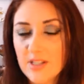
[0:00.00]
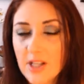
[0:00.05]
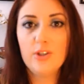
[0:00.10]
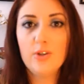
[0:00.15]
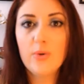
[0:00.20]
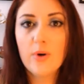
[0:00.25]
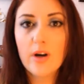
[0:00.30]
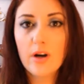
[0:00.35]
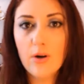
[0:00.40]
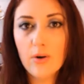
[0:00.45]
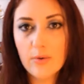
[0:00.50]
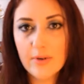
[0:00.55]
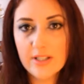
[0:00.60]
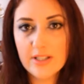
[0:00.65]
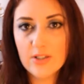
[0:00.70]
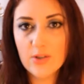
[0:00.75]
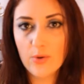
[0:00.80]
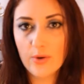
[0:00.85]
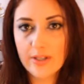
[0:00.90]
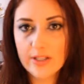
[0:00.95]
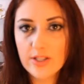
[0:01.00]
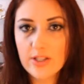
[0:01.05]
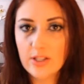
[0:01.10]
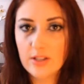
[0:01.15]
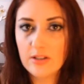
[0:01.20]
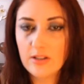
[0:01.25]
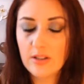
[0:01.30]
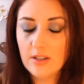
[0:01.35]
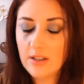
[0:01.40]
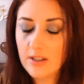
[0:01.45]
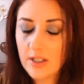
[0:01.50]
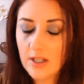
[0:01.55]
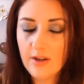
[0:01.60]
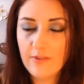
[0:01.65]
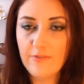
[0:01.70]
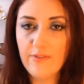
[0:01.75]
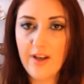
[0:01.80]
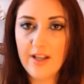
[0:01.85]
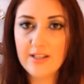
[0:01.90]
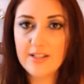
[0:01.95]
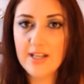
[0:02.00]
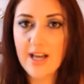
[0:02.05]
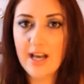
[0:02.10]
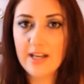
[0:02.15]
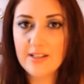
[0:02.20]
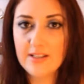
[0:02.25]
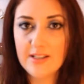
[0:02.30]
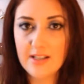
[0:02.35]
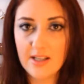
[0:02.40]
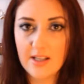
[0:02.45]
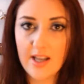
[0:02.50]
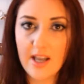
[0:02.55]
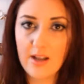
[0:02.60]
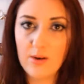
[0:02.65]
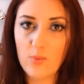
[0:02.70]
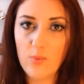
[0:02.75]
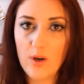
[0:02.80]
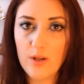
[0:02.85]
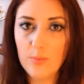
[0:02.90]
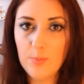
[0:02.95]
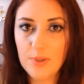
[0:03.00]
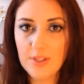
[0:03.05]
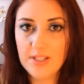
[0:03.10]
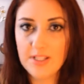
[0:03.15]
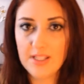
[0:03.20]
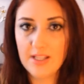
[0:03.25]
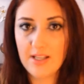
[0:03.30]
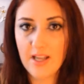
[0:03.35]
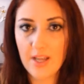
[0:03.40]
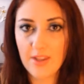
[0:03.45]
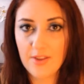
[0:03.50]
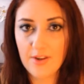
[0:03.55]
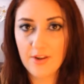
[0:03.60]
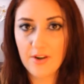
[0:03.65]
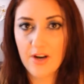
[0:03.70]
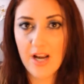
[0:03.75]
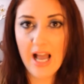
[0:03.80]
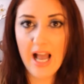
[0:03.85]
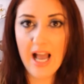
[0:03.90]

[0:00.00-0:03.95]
you are always going to look fantastic and well put together,